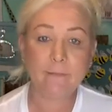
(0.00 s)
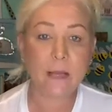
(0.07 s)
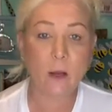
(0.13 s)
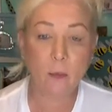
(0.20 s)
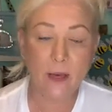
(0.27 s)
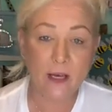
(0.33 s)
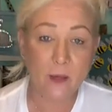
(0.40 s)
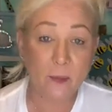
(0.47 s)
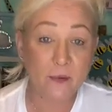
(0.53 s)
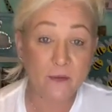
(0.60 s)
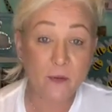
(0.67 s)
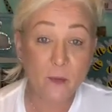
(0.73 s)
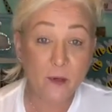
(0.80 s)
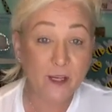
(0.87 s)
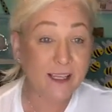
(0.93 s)
I wake up
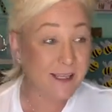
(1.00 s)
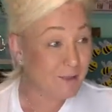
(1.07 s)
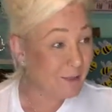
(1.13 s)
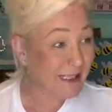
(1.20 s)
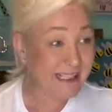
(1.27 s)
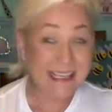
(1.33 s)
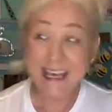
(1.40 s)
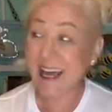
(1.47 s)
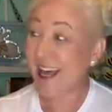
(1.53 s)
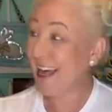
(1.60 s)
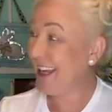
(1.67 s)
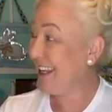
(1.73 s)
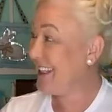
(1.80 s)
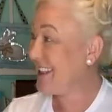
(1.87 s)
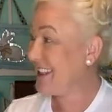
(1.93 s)
every morning and I'm like,
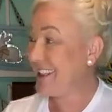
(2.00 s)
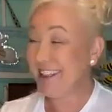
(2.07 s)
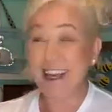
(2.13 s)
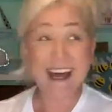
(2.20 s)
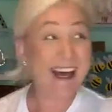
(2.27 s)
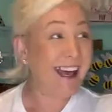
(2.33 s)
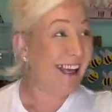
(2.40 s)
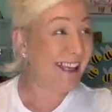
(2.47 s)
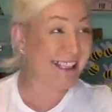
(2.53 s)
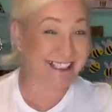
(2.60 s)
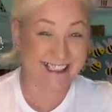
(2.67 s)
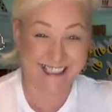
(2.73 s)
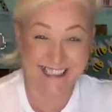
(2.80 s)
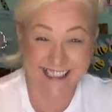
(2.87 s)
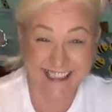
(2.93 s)
yes, yes.